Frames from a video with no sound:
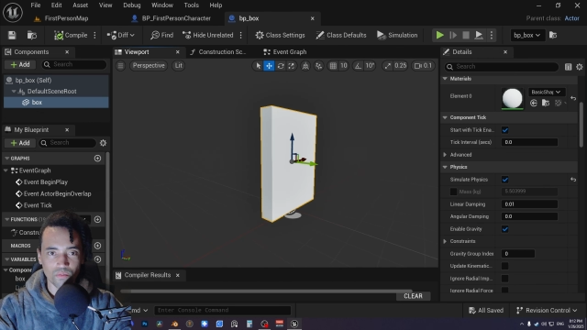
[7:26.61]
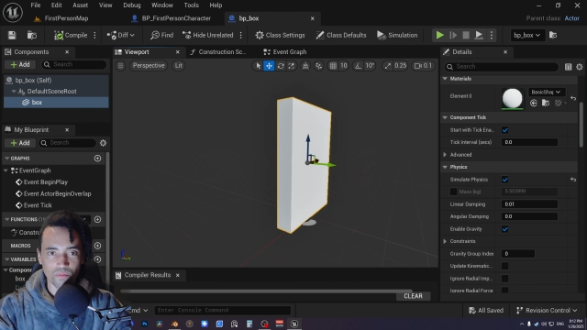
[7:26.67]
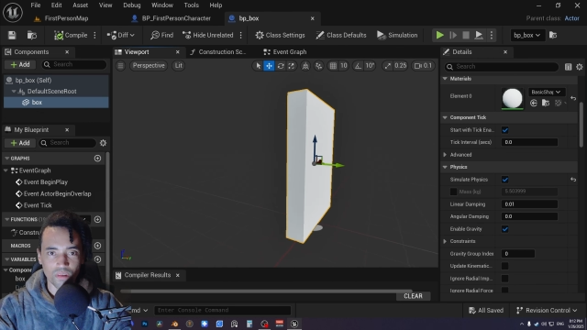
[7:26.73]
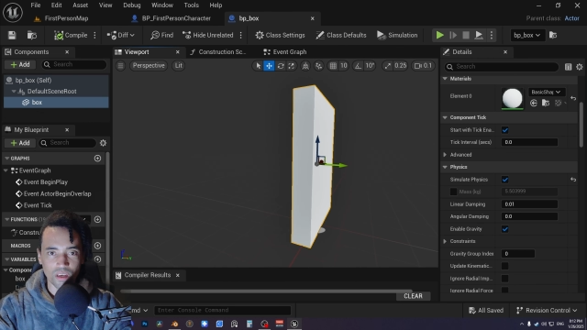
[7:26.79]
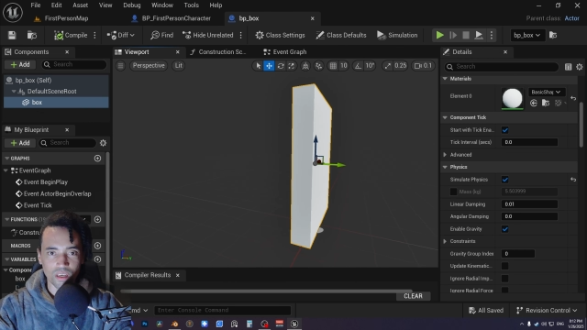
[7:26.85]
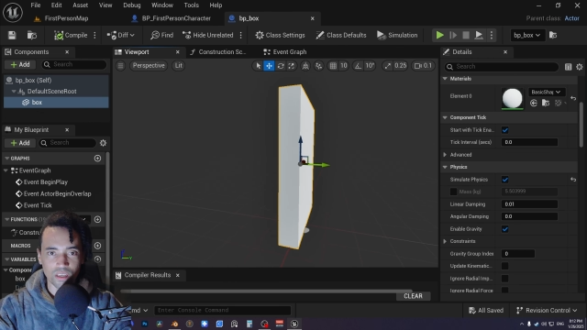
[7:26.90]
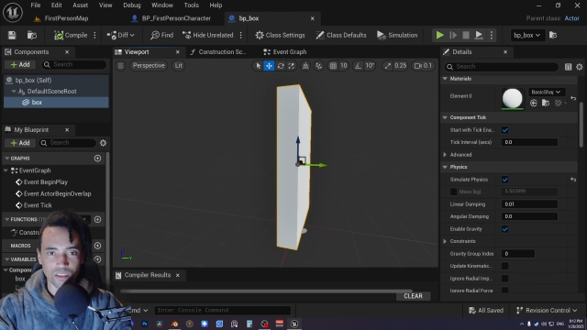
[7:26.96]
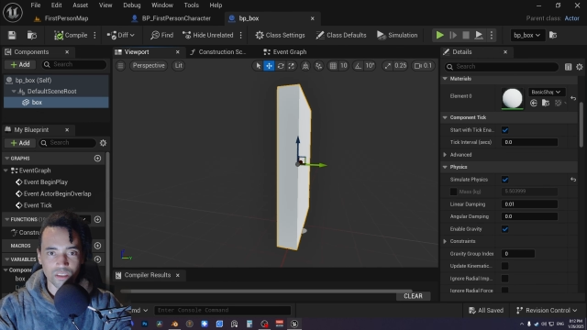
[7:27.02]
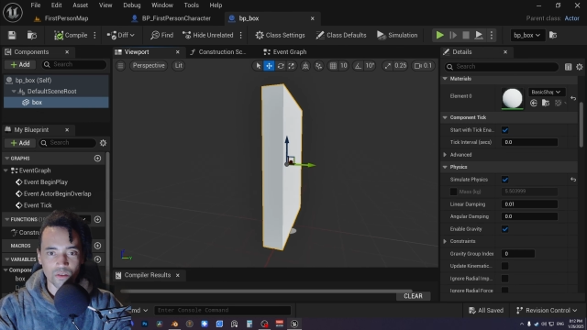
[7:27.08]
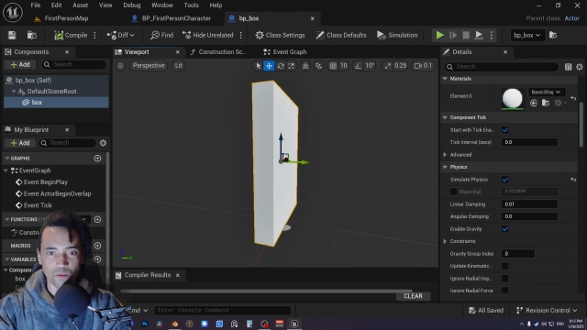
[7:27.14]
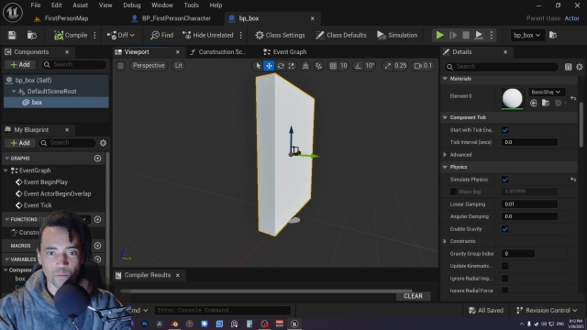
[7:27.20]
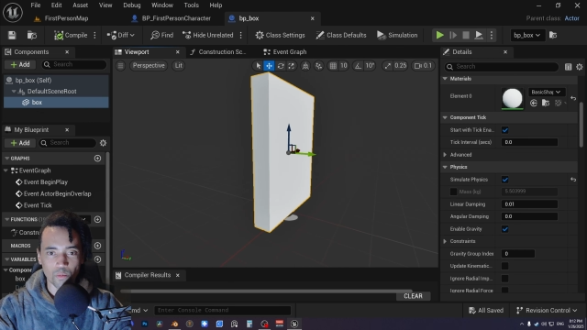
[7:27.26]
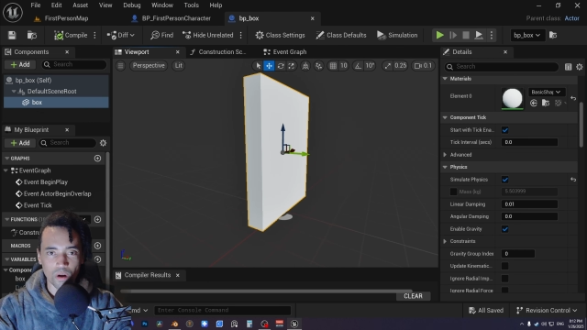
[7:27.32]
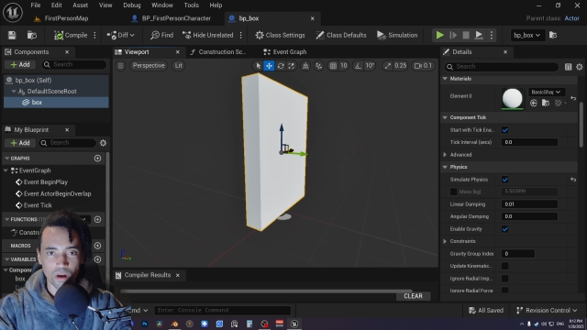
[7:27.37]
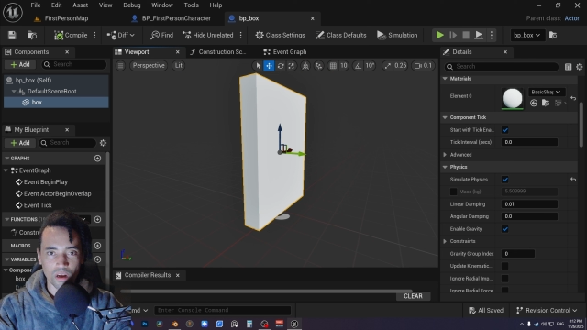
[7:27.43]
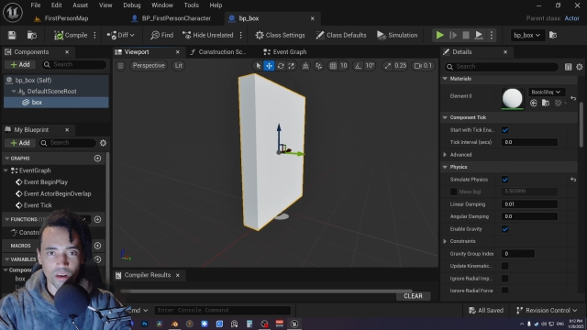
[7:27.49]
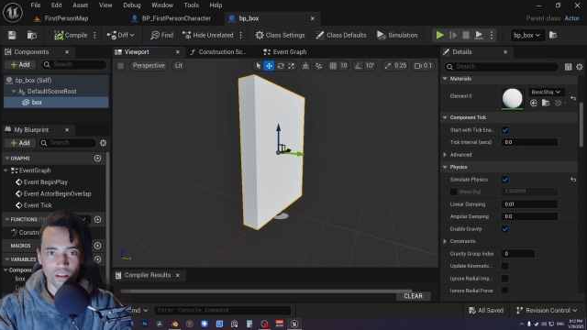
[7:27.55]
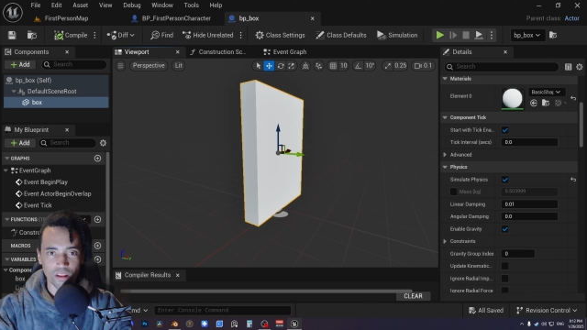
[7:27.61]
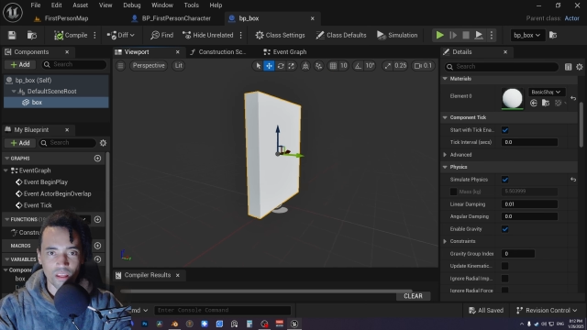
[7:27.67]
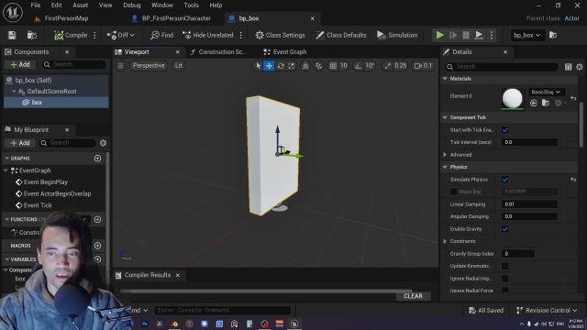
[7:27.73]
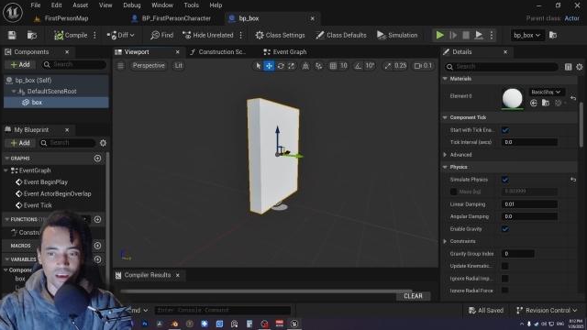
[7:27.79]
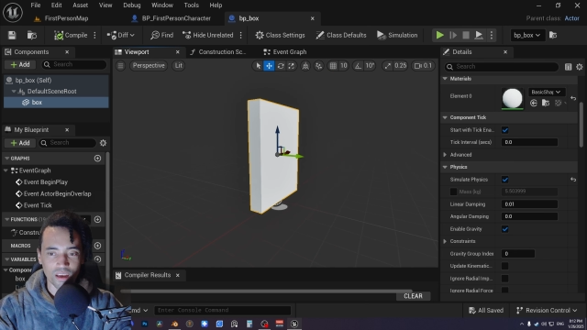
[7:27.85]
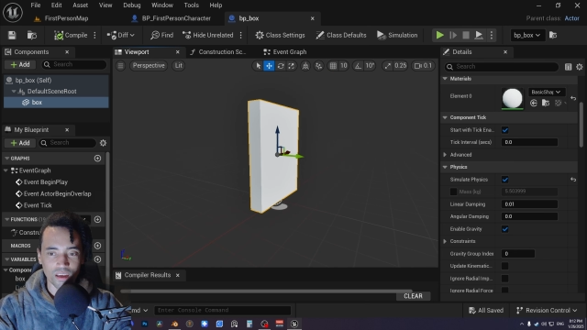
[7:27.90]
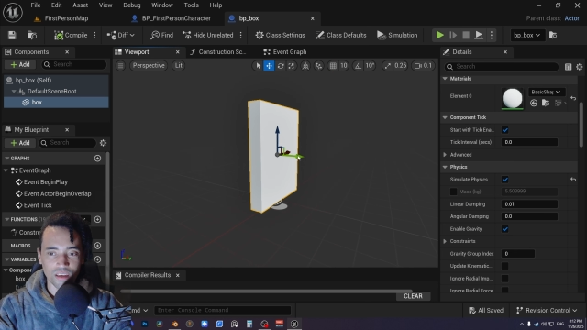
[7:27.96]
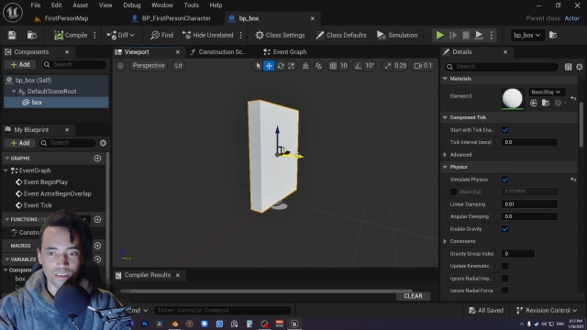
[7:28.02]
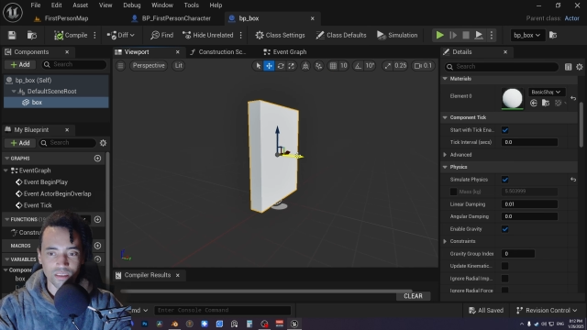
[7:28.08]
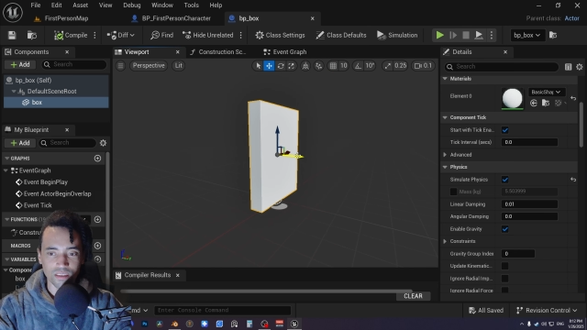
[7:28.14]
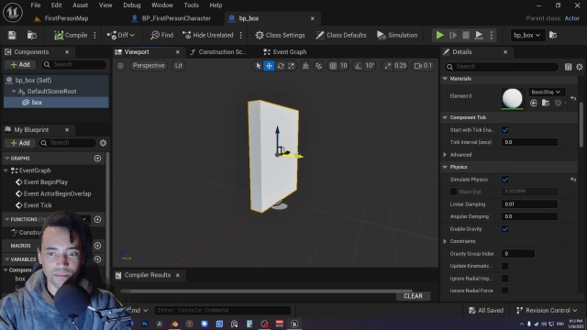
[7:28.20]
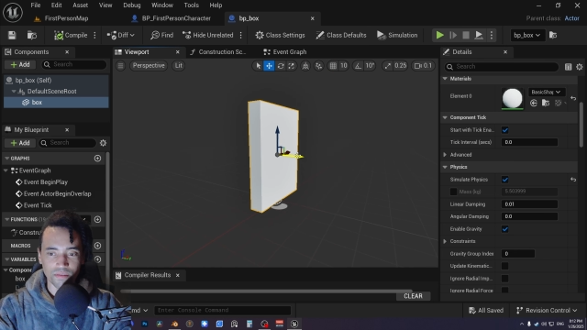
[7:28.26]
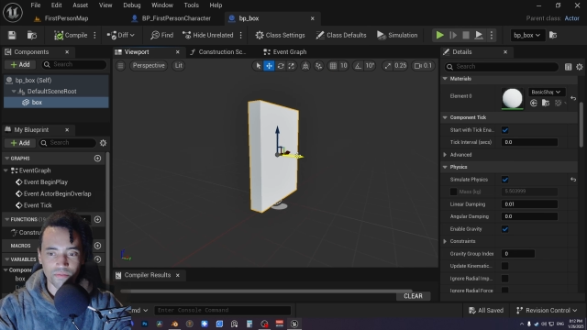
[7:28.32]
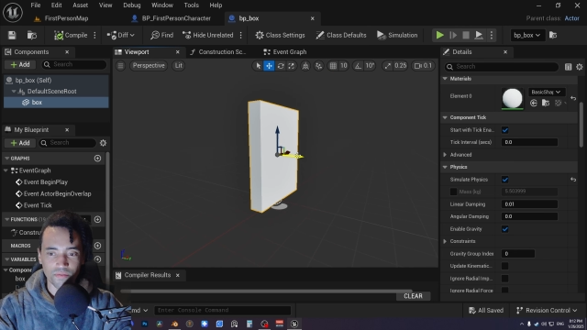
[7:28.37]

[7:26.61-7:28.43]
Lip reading: is the one that is